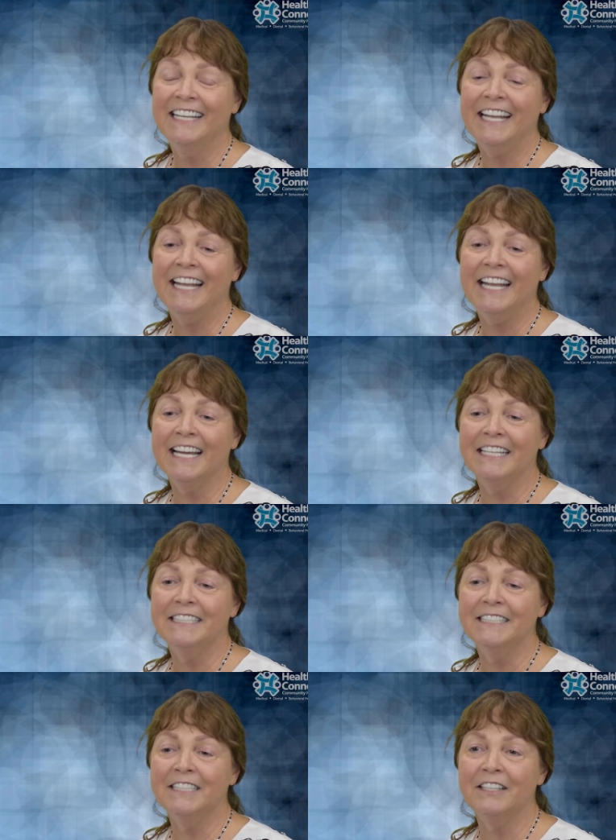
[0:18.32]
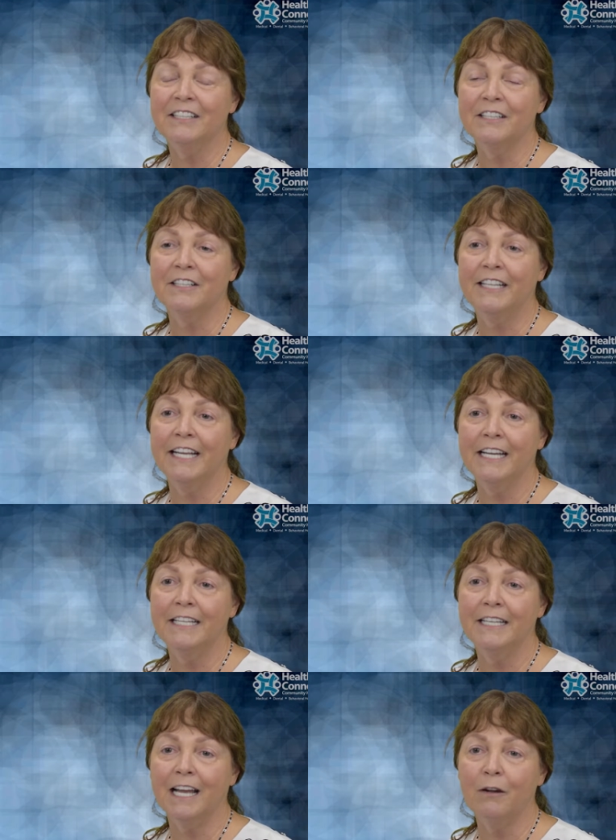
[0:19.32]
And
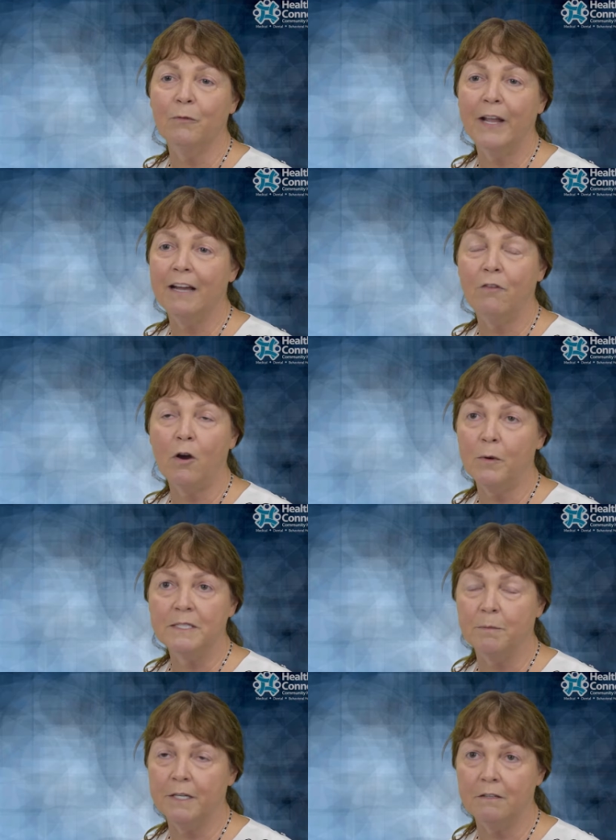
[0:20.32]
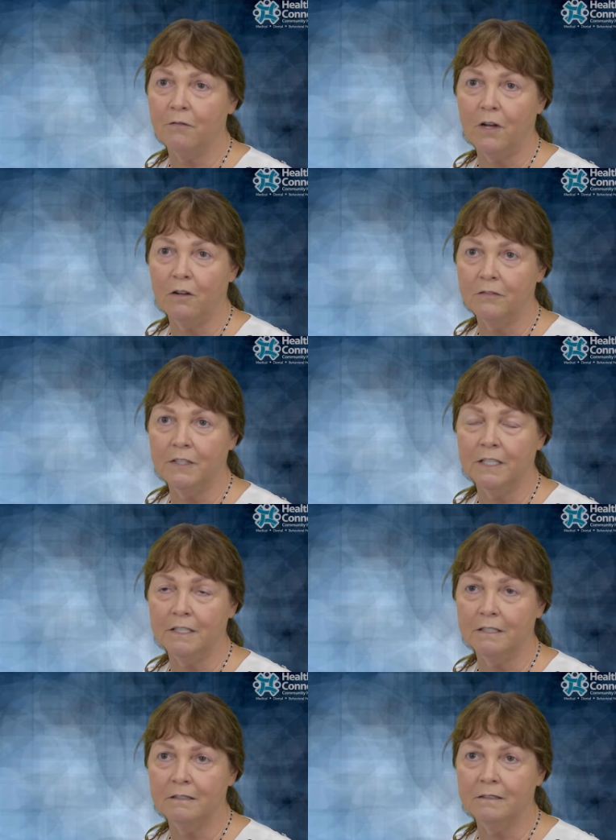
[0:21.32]
then I have always been involved
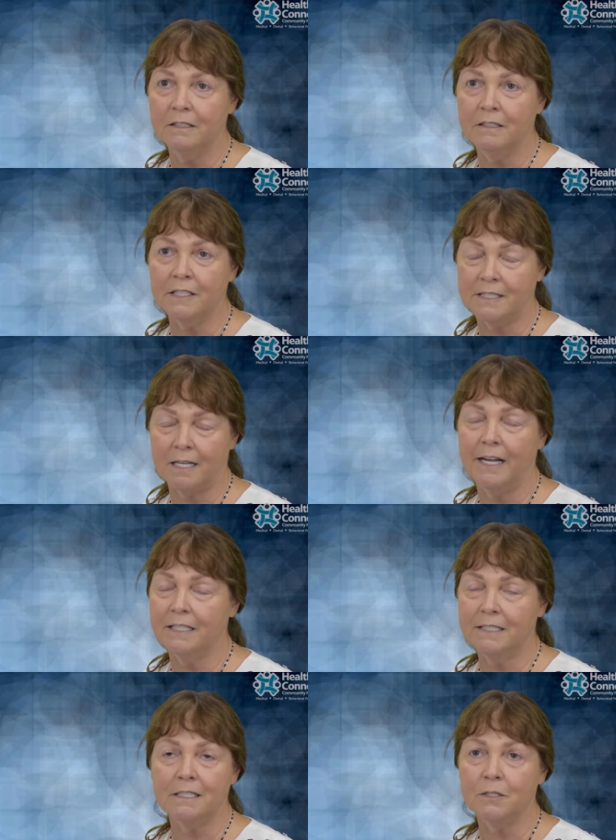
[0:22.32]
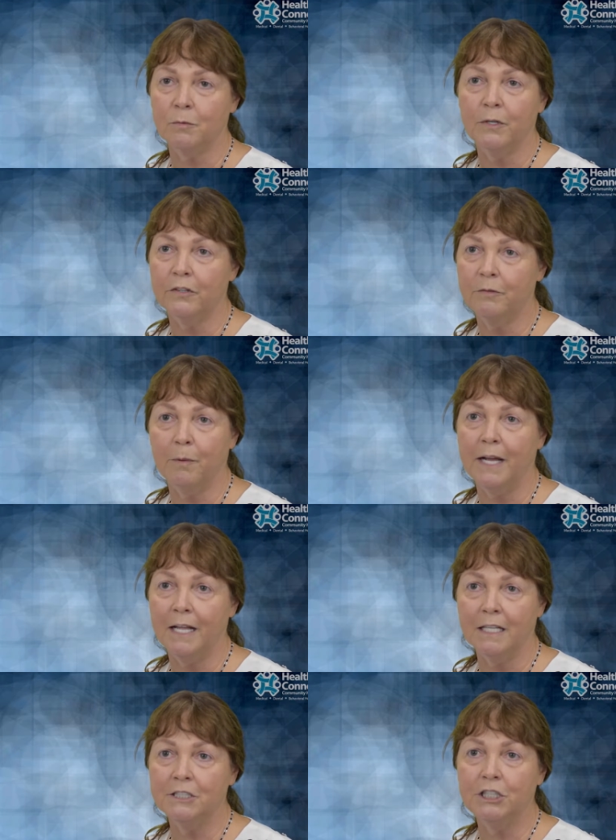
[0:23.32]
in the sciences with
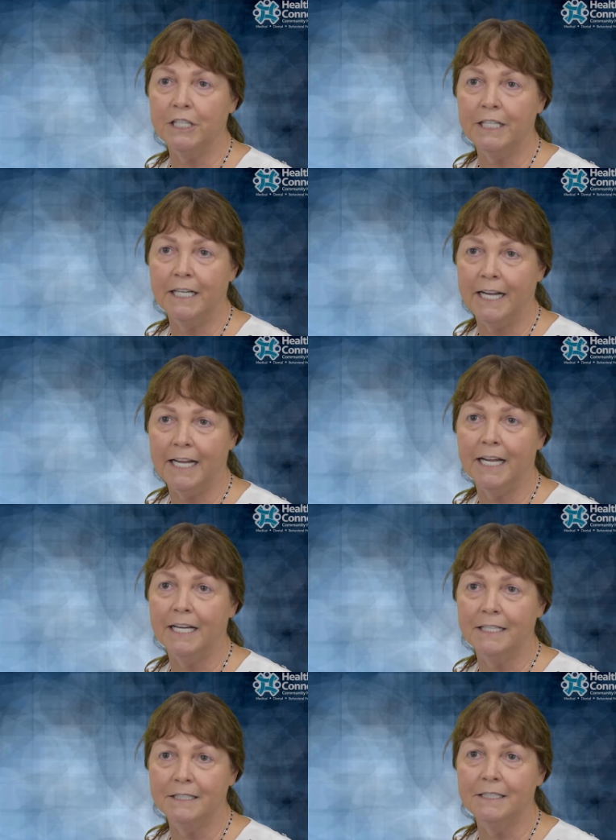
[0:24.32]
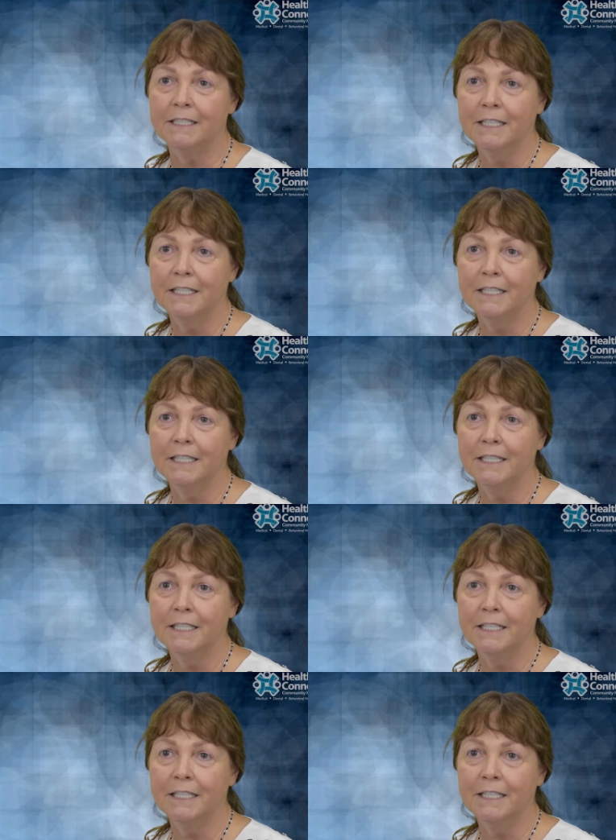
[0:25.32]
biology and